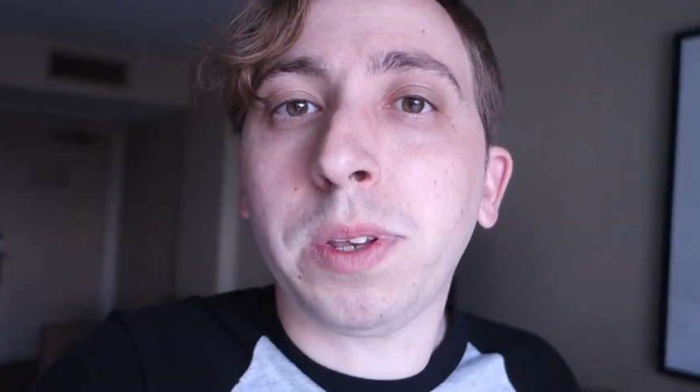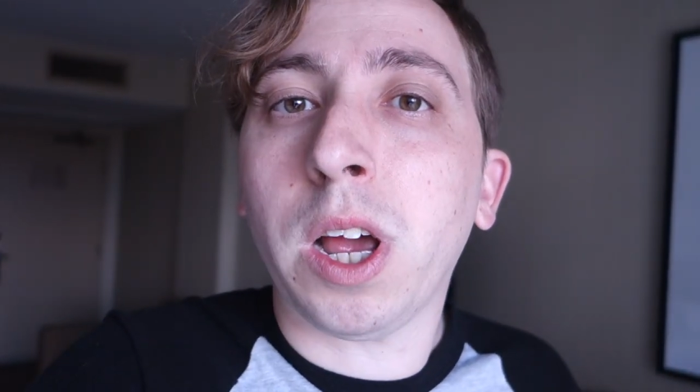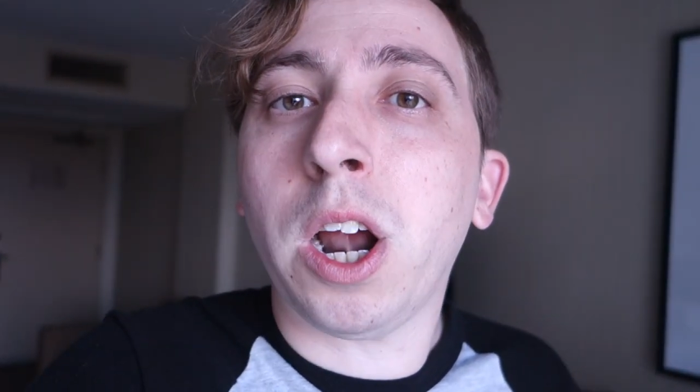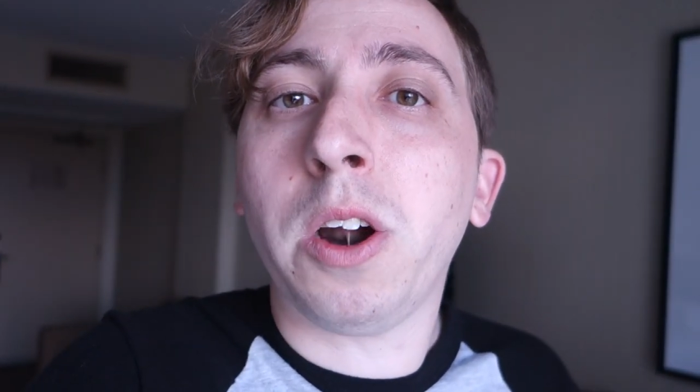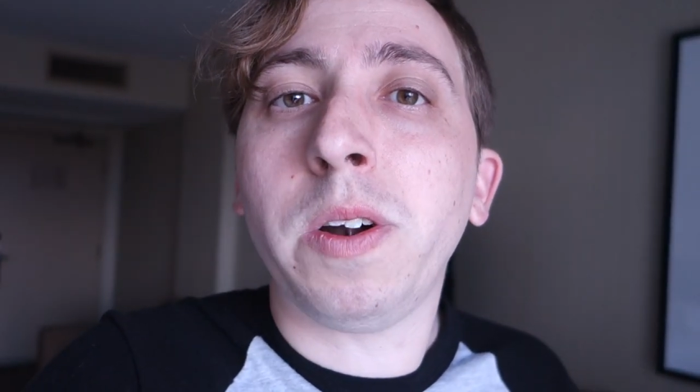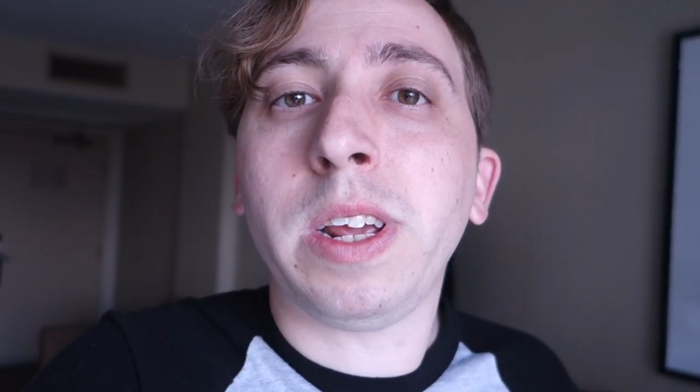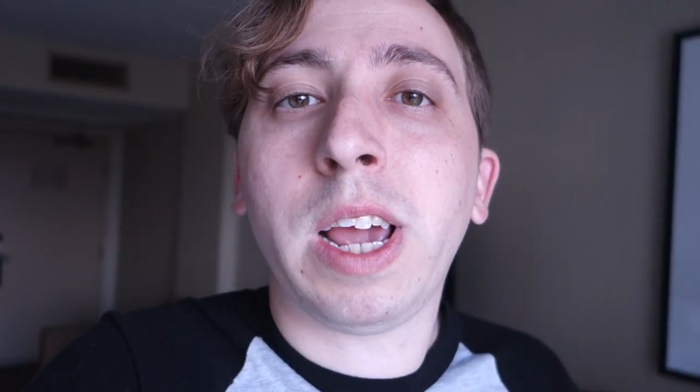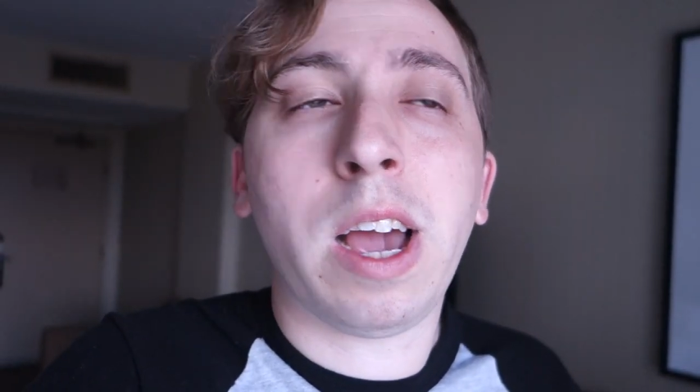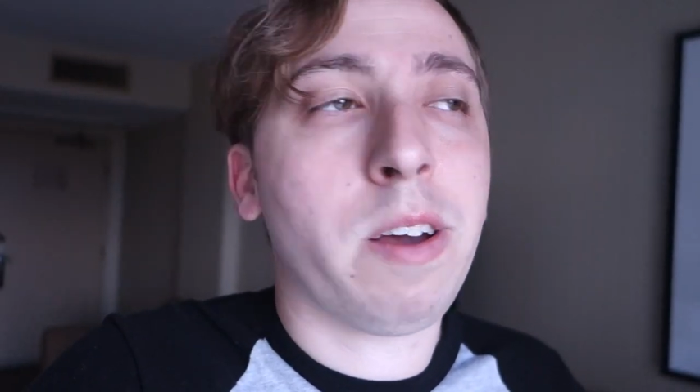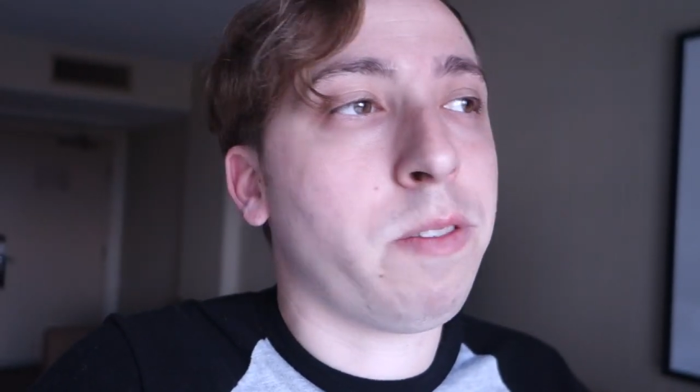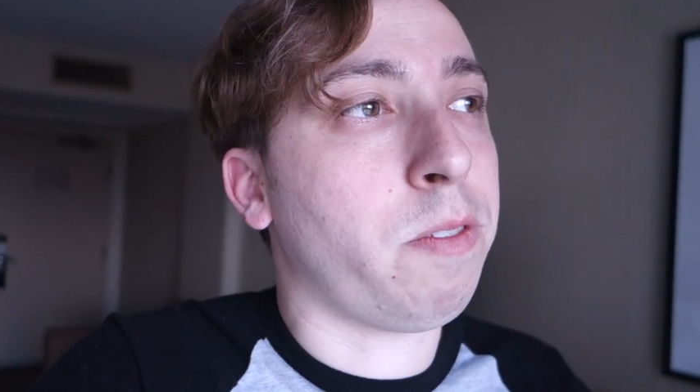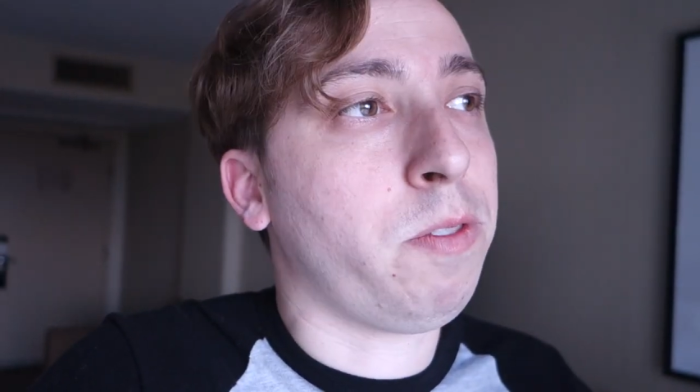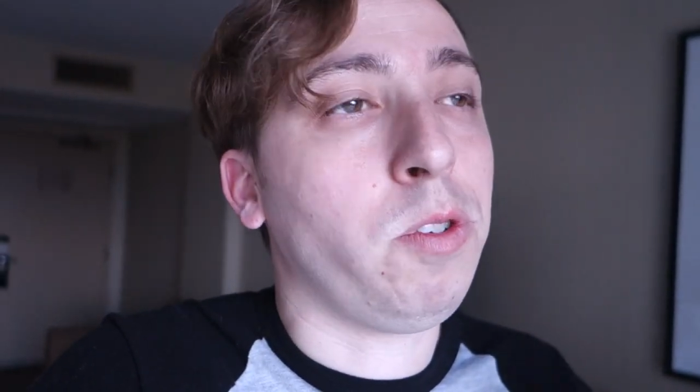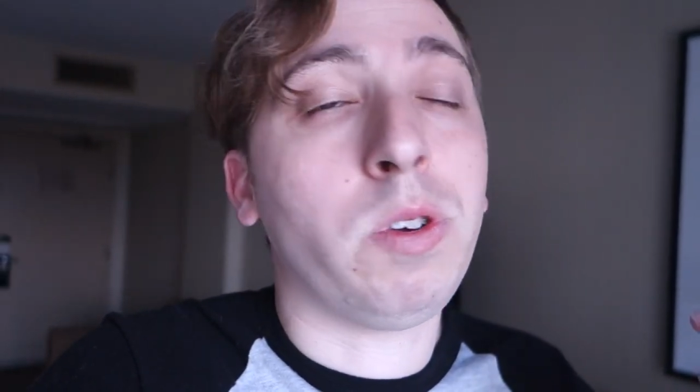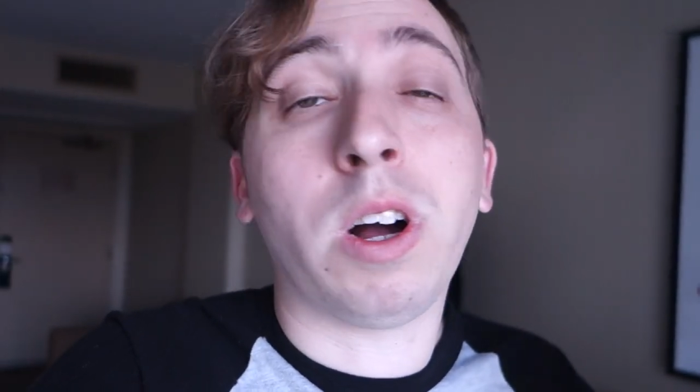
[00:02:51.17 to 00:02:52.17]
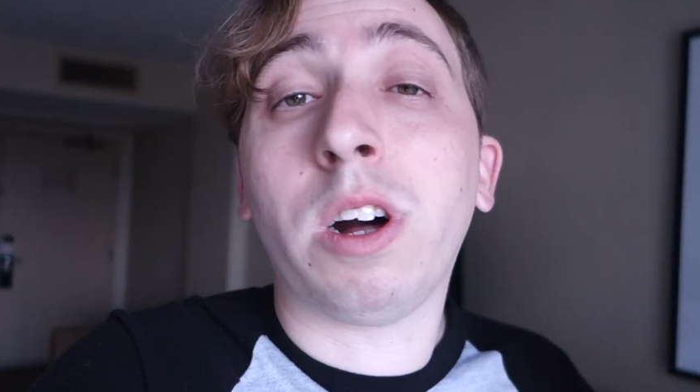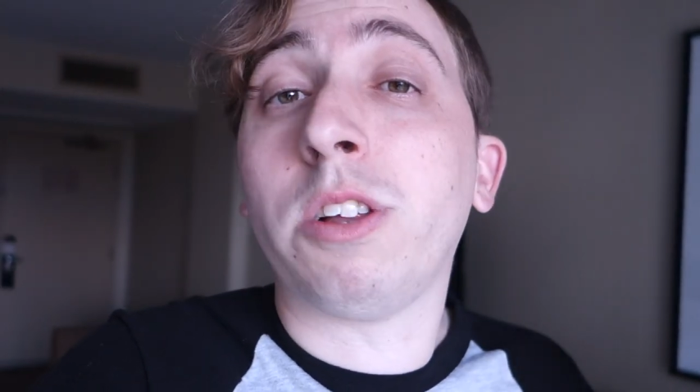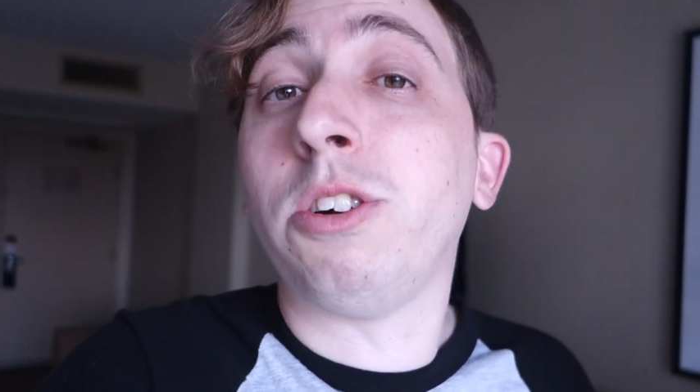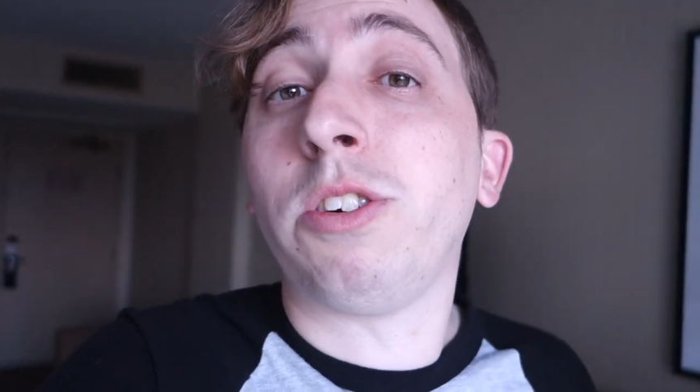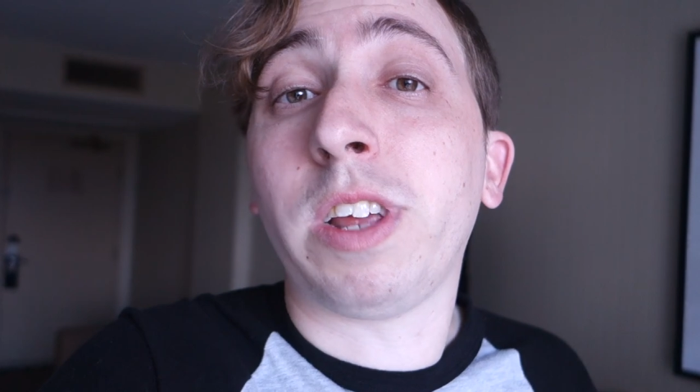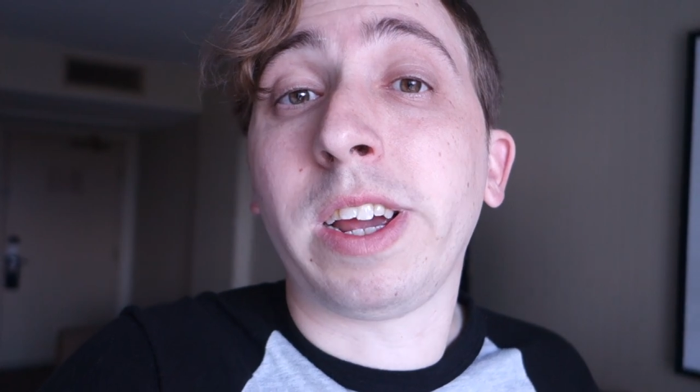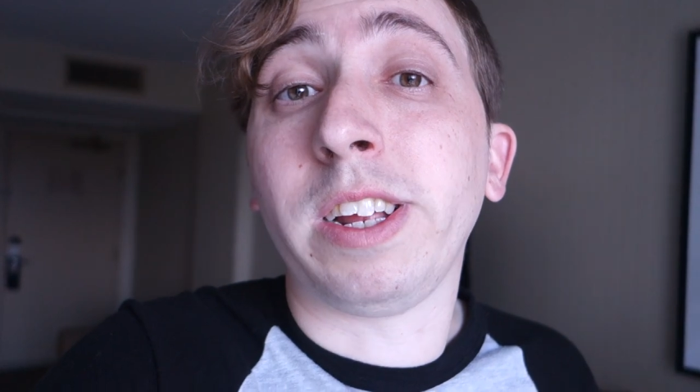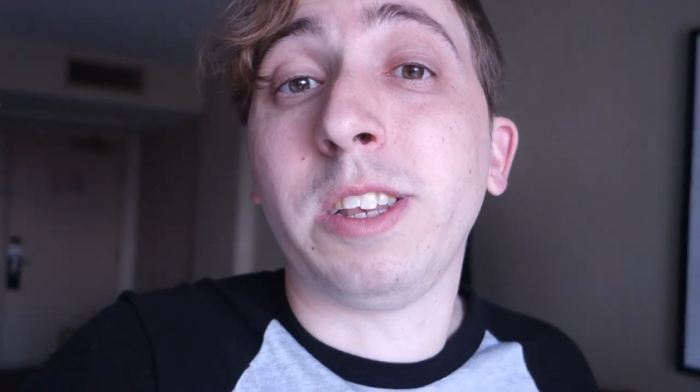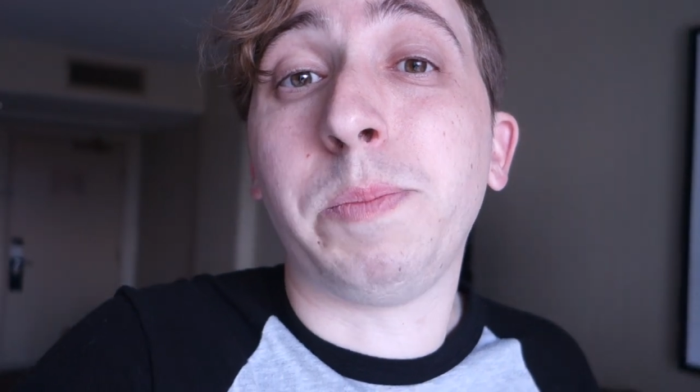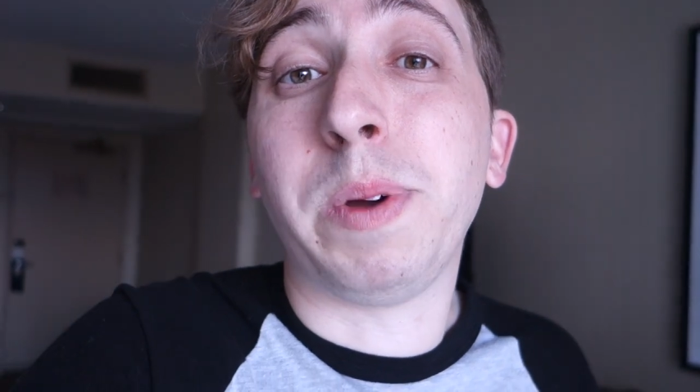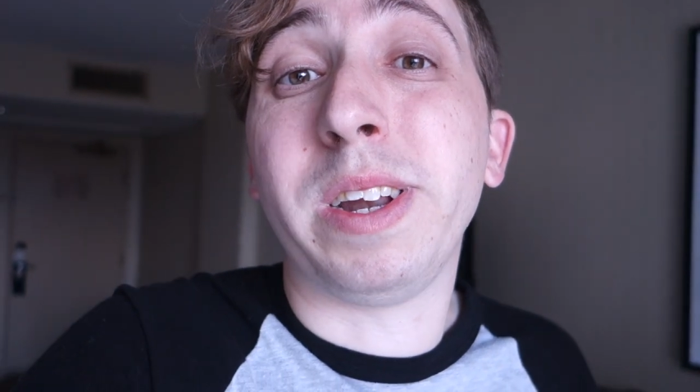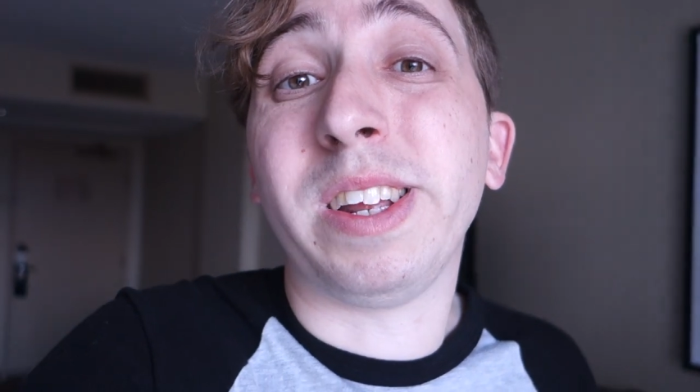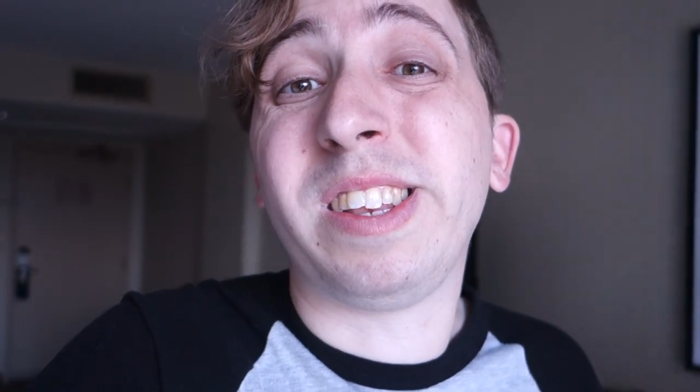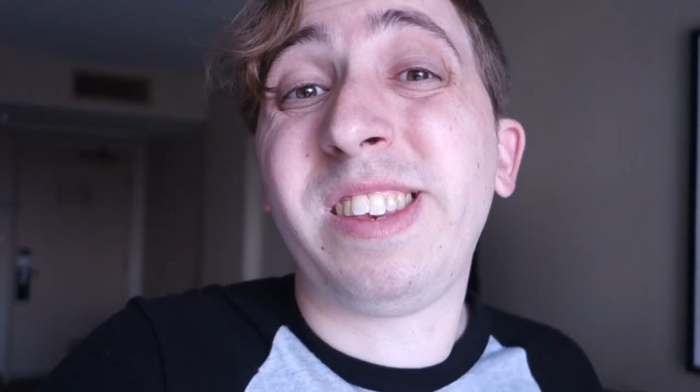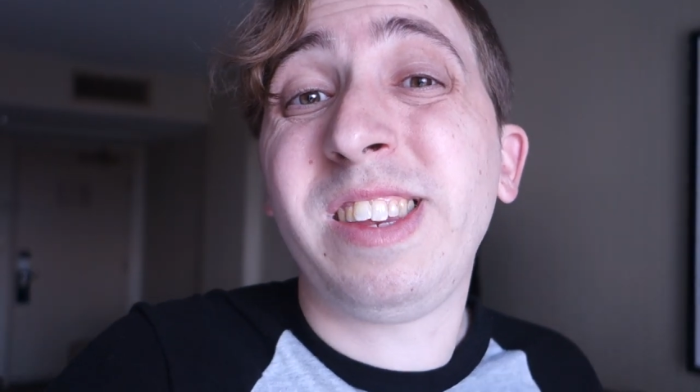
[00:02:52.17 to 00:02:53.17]
I already have a few dollars I can
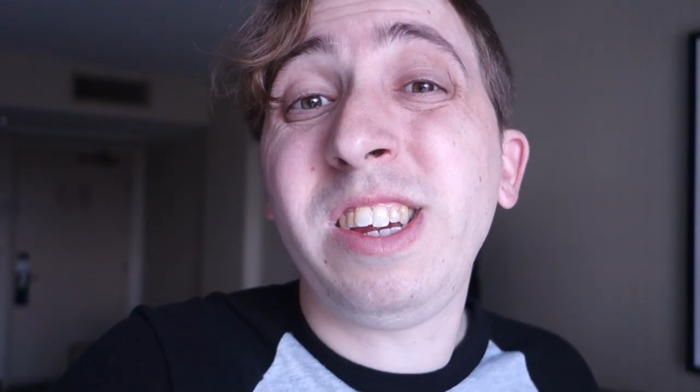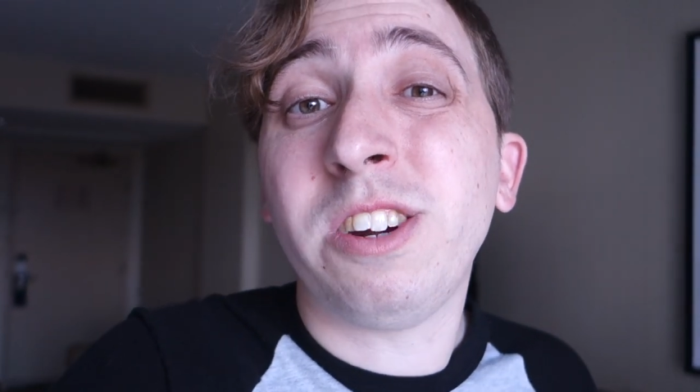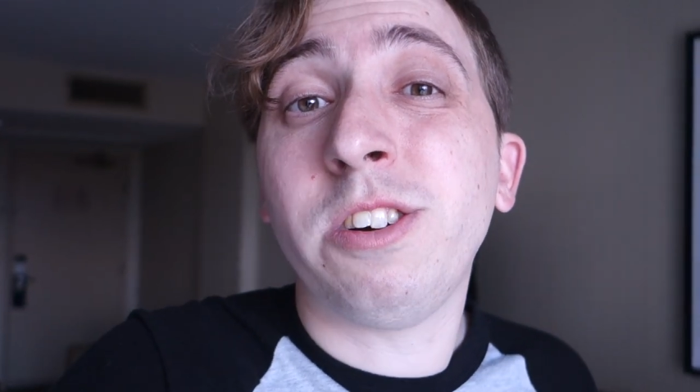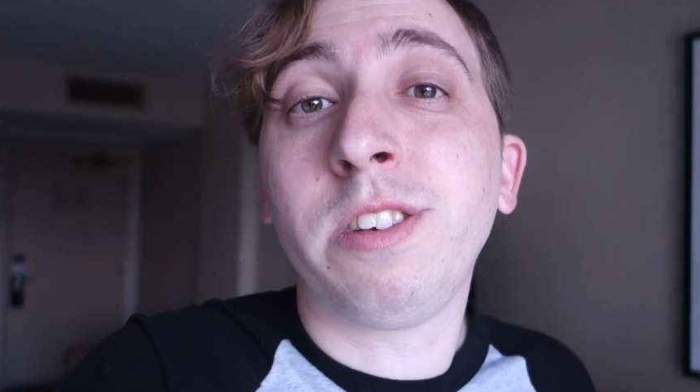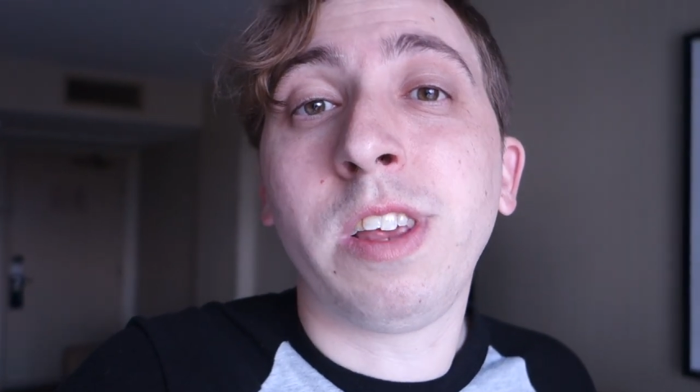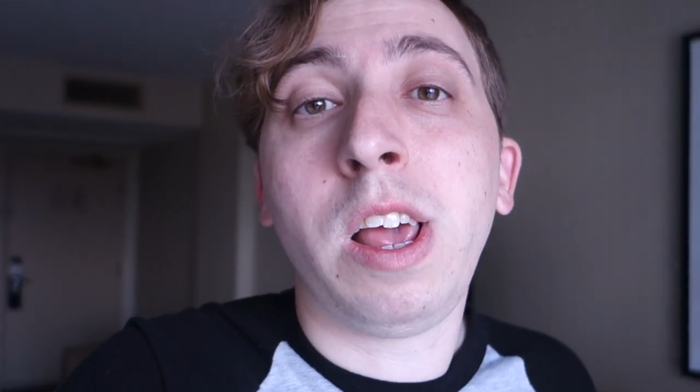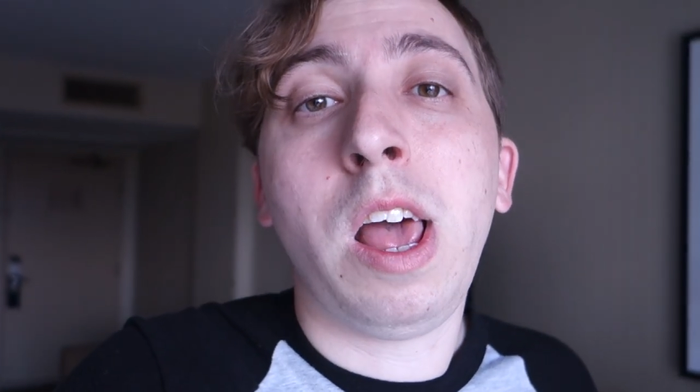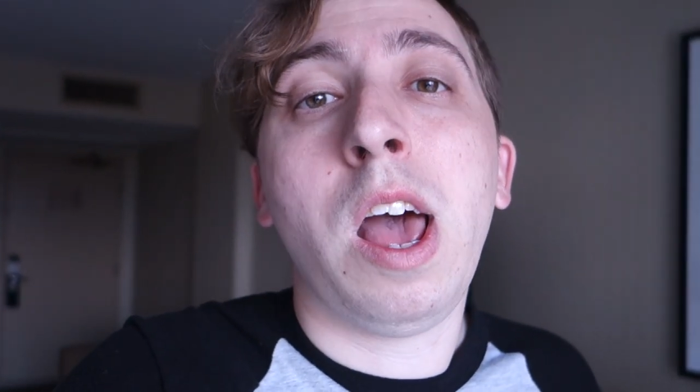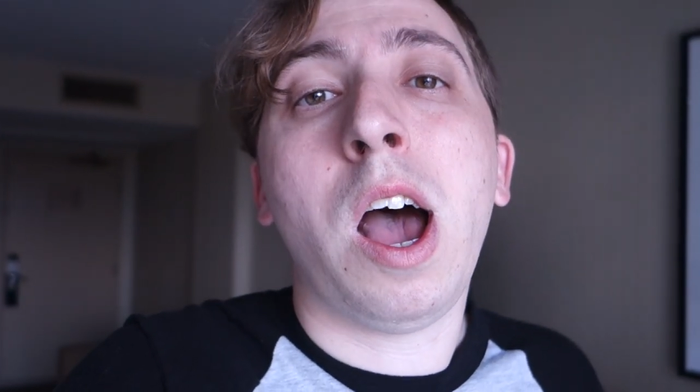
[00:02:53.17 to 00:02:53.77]
spend at Sears.